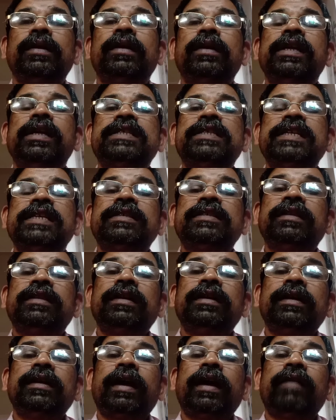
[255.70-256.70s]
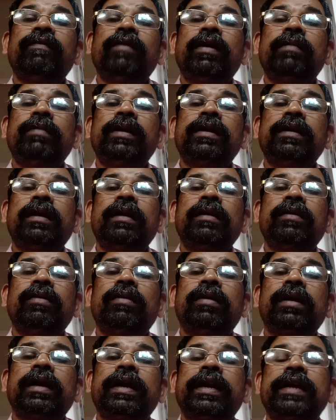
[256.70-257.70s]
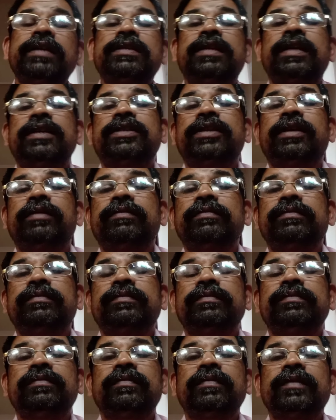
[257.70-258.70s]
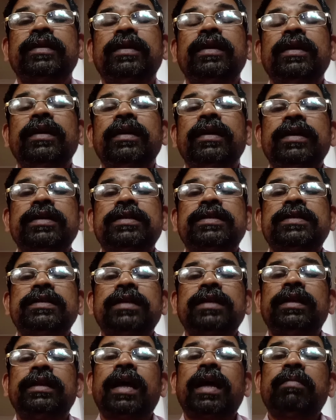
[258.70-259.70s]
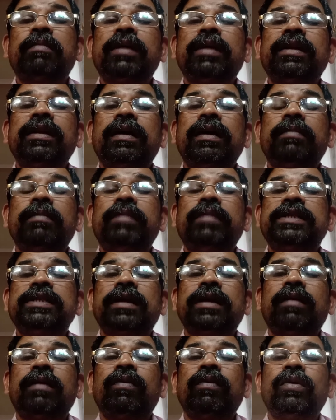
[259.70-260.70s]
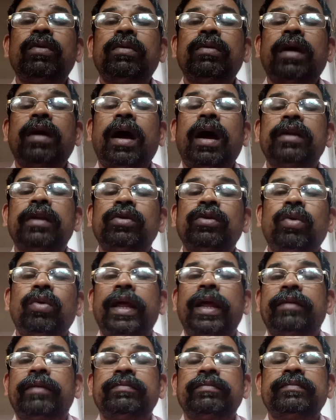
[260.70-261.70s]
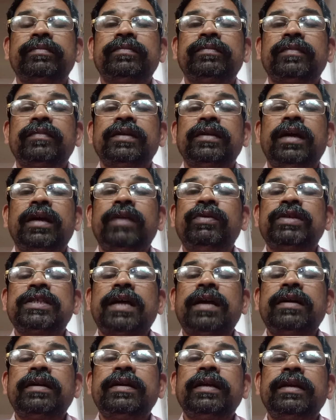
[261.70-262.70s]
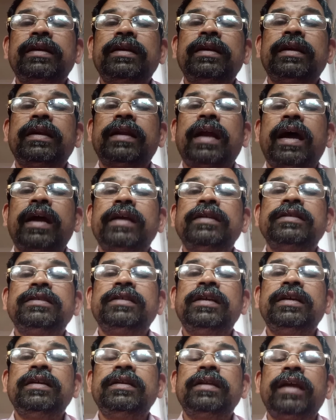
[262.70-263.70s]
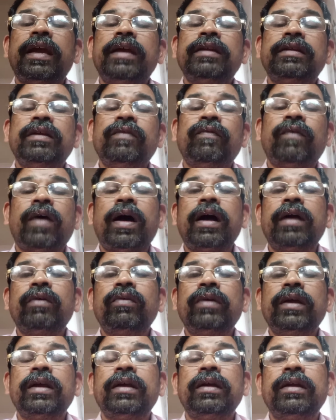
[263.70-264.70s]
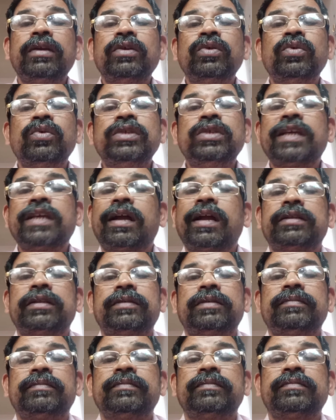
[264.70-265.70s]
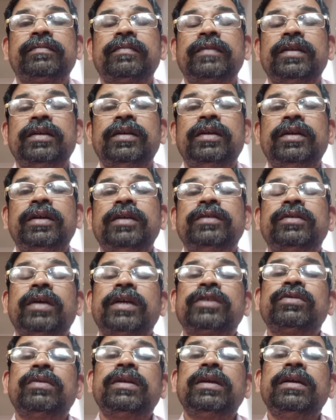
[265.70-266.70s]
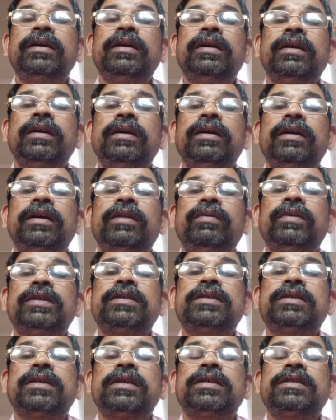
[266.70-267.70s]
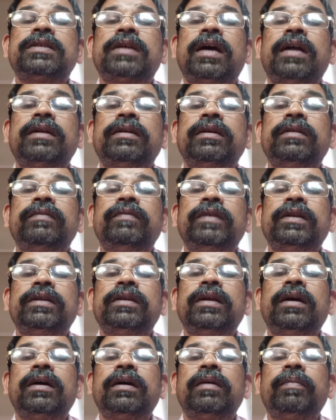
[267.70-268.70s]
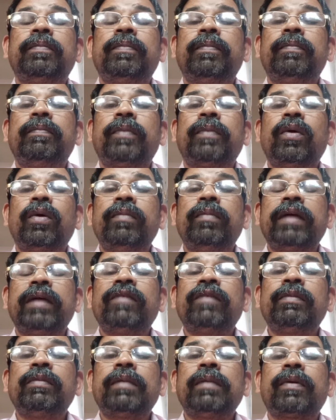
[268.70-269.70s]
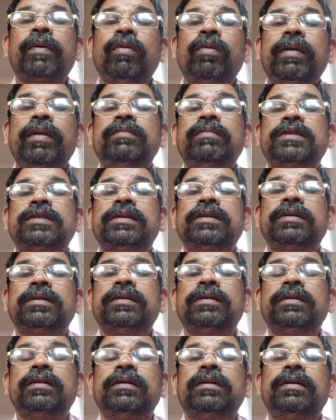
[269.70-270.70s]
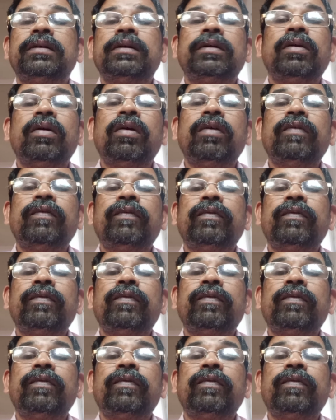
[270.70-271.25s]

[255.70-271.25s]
The sixth environmental organization is Narmada Bachao Aandholan. It was started in 1985 in Gujarat. So actually it was started with the environmental problems of